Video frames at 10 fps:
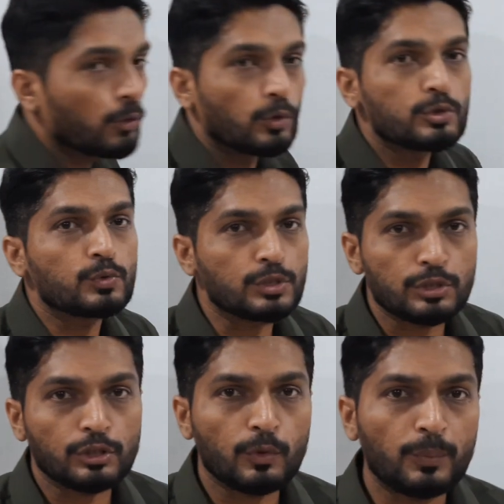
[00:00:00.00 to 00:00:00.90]
close to
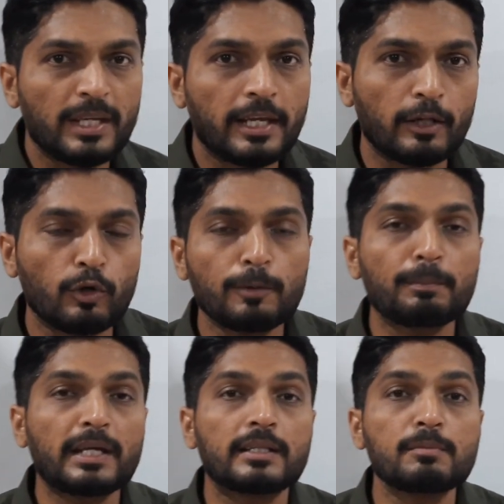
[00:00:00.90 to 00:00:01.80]
each other, we cannot
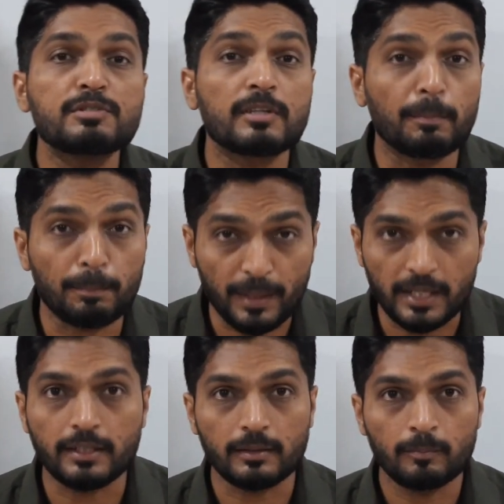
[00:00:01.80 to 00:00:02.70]
make them
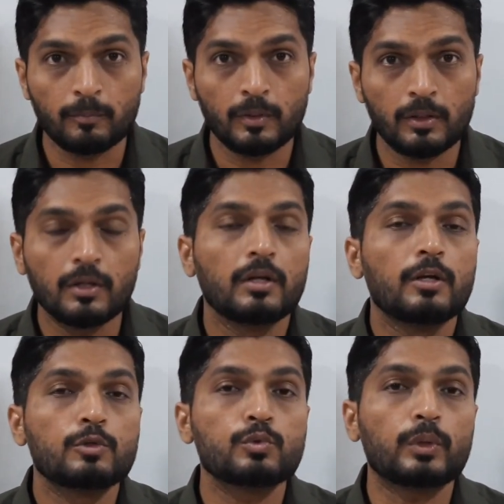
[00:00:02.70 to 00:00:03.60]
separate.
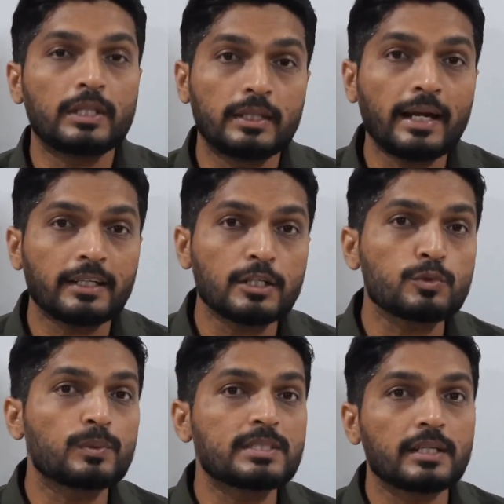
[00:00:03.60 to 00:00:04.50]
So in that
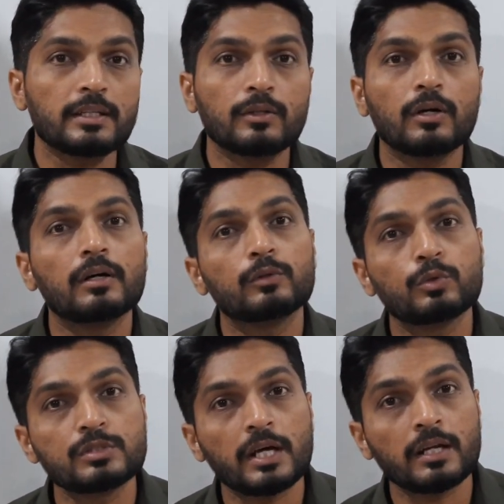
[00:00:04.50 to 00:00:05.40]
case, we say
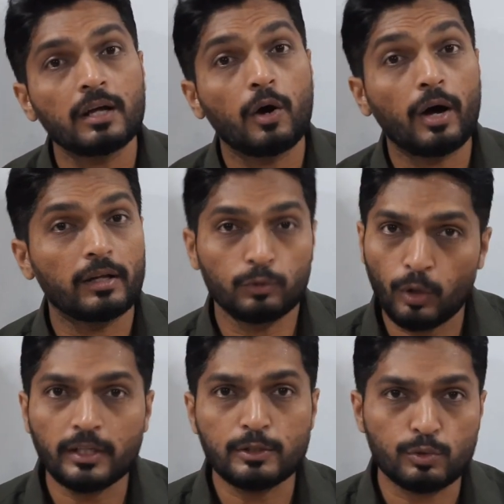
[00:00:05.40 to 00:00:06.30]
those are
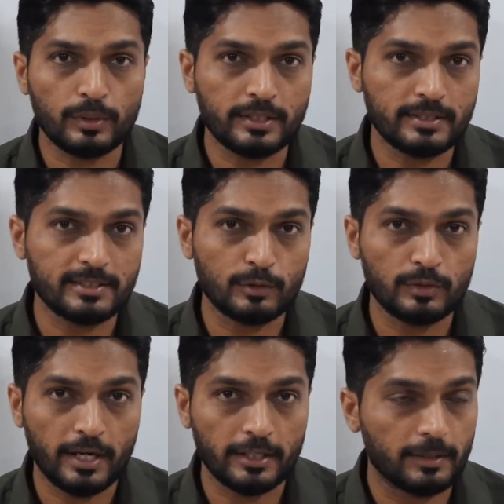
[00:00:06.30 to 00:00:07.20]
non-isolated
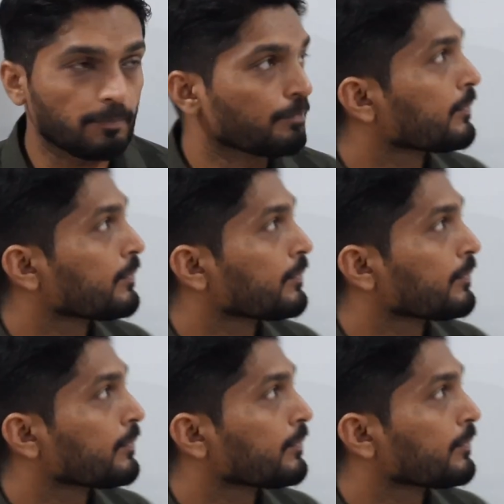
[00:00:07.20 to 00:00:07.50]
singularity.